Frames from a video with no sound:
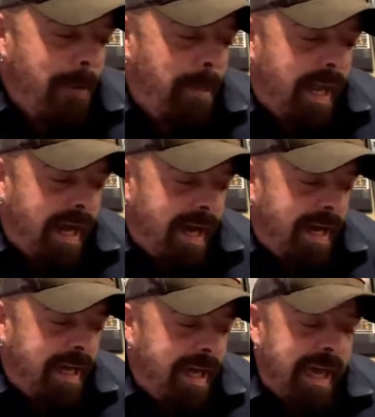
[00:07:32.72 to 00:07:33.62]

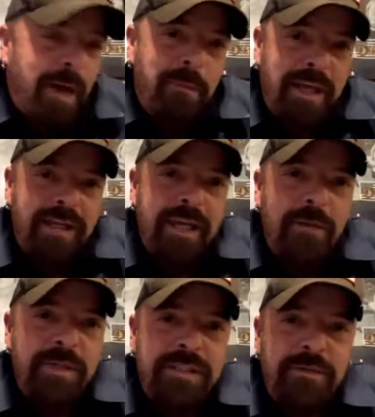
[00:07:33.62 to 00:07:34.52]
But him
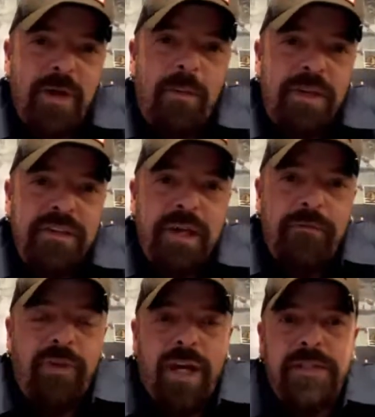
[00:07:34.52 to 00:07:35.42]
and Robert
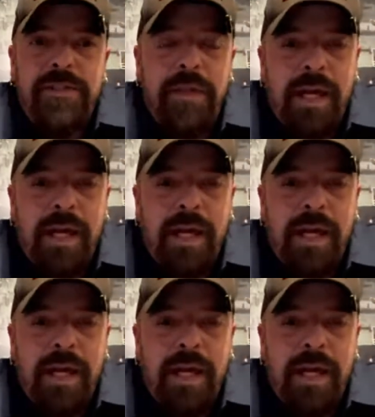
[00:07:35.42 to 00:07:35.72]
Skip Frazier,